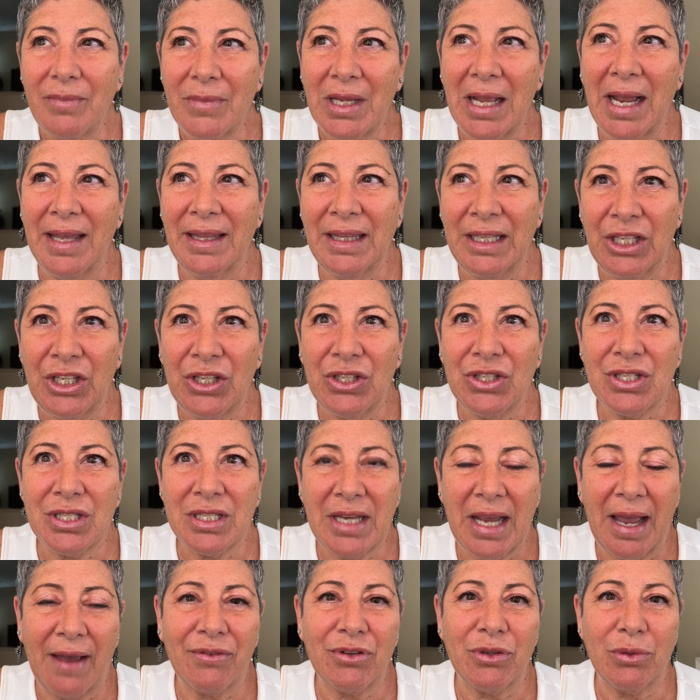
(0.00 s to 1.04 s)
I think you
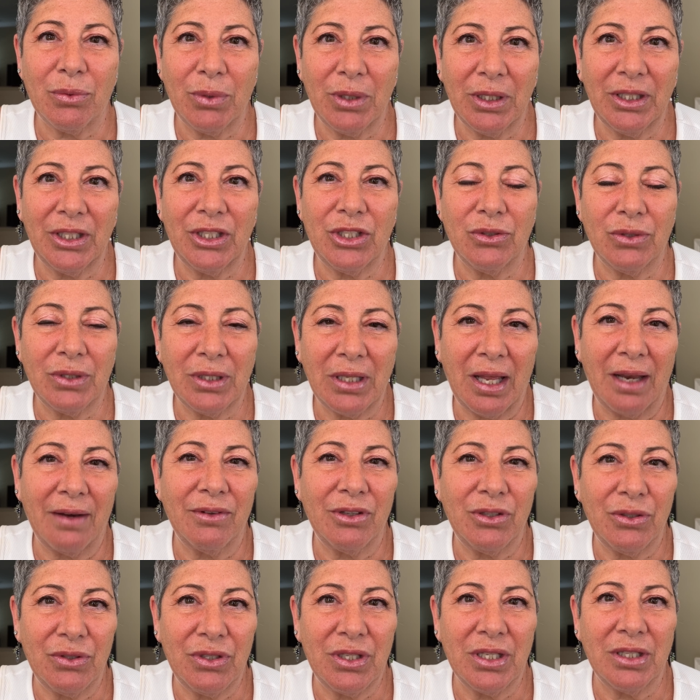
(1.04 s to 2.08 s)
just have to really do a lot
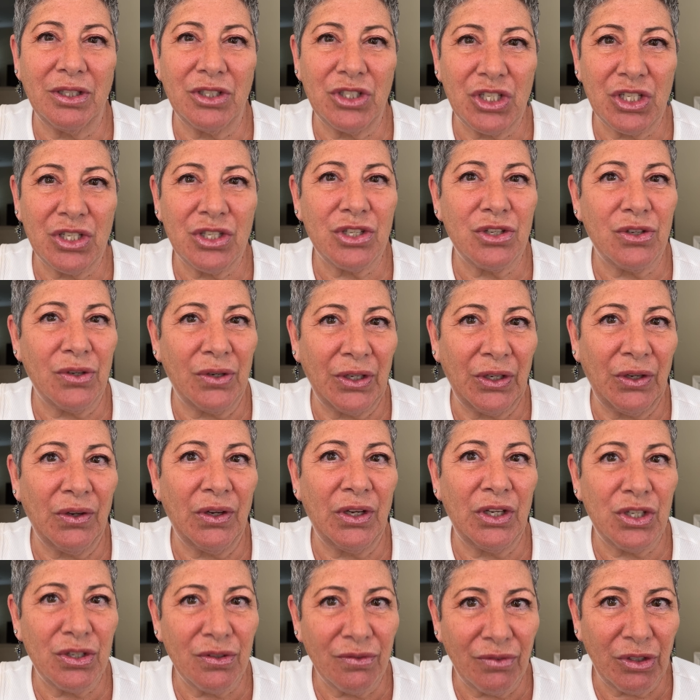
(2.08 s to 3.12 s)
of due diligence during your
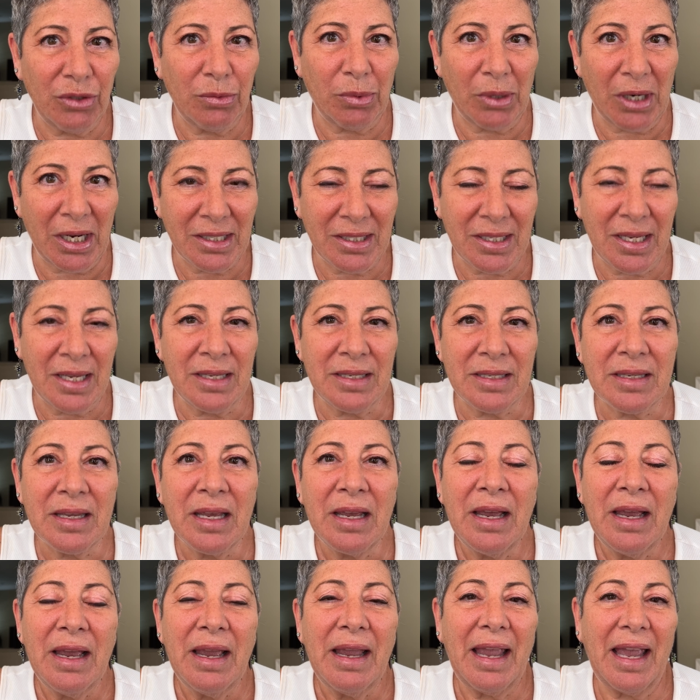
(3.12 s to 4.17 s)
interview process
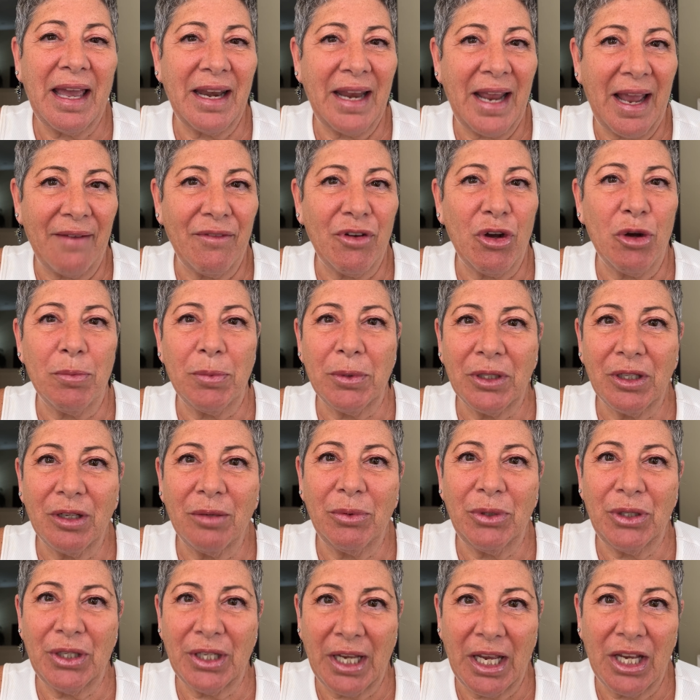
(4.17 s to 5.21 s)
and have open
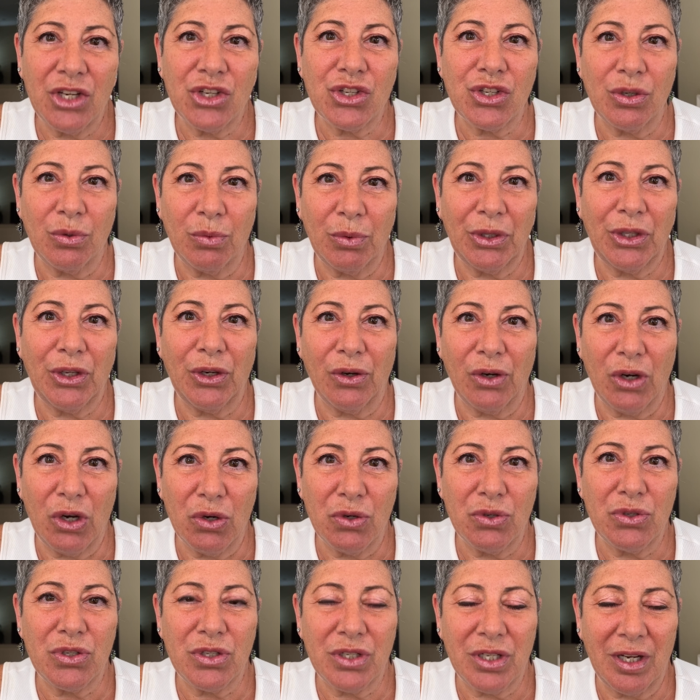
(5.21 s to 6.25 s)
communication with your
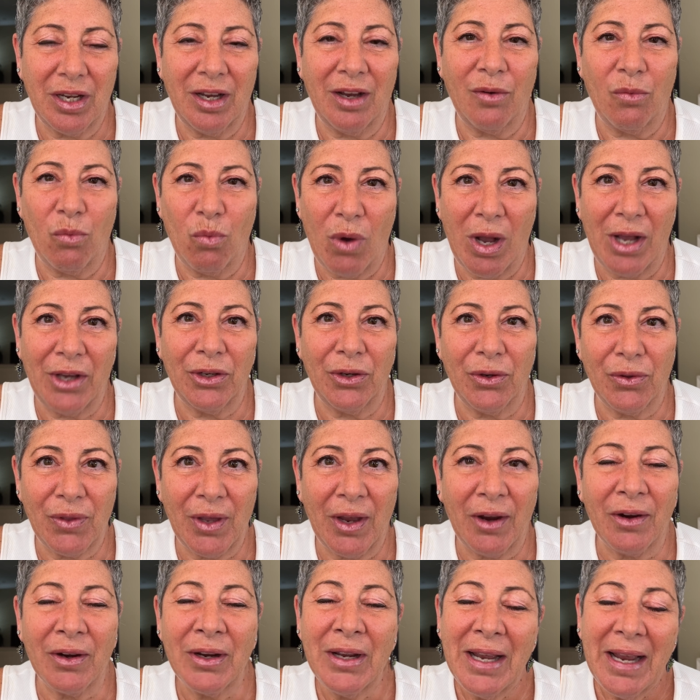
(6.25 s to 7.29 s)
host um, while you're
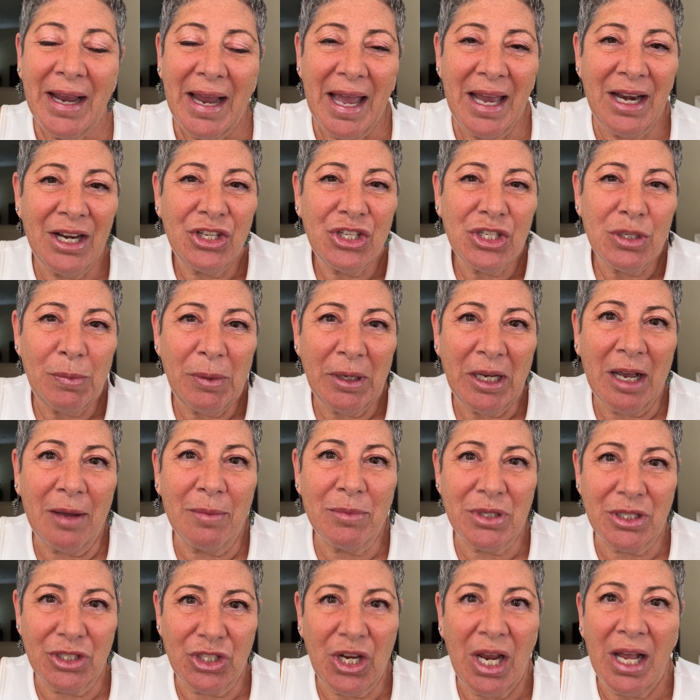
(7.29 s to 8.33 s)
there. And it just
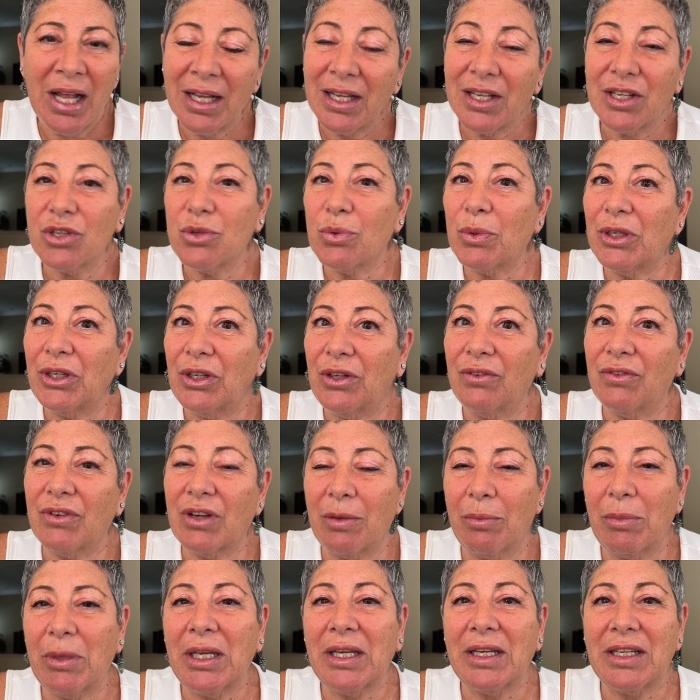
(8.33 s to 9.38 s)
becomes a challenge when you've
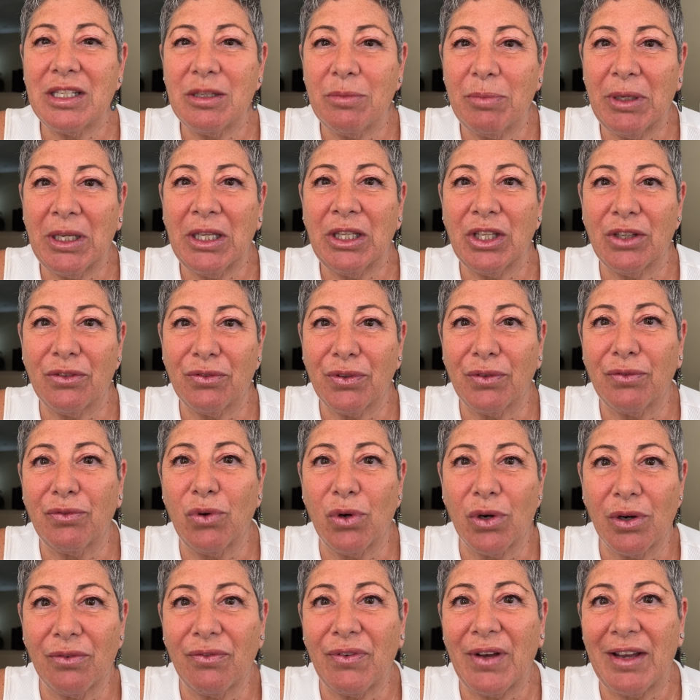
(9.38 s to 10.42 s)
committed to being there for
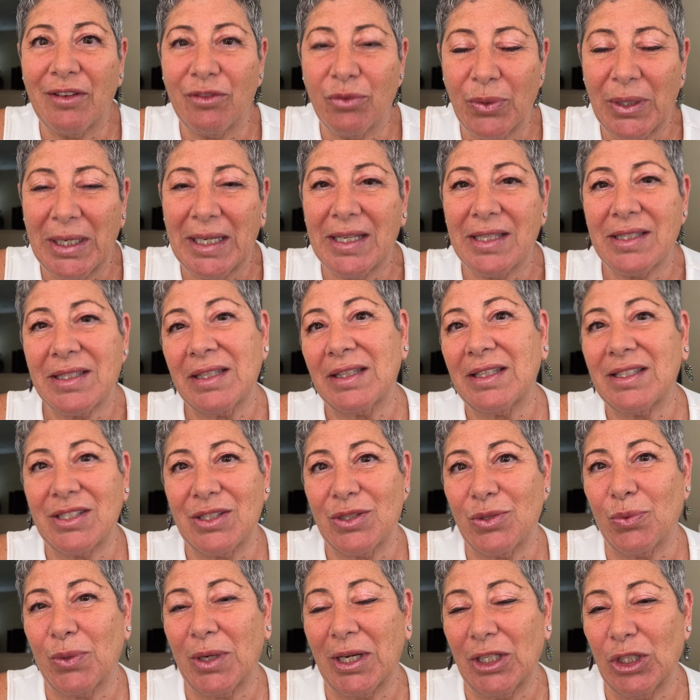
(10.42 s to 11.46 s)
four or five weeks, and
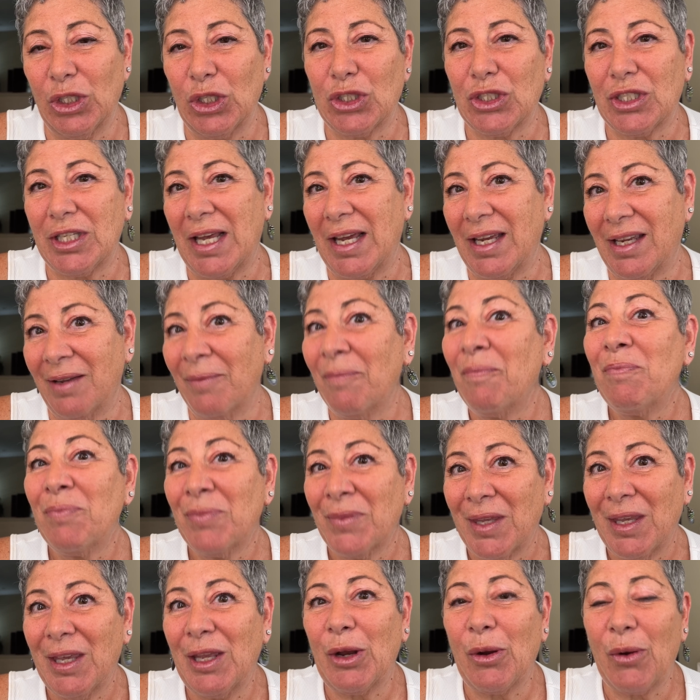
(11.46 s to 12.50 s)
this is what it looks like.
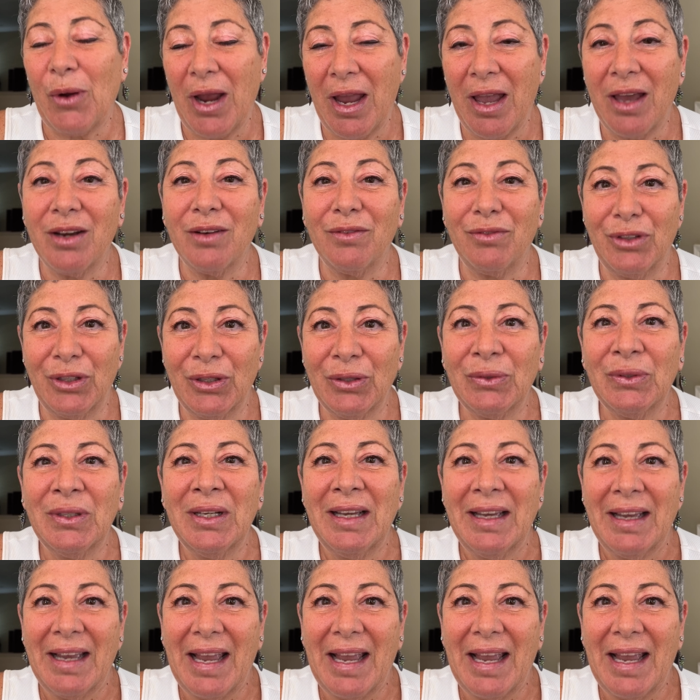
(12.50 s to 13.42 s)
you know, ahead of you.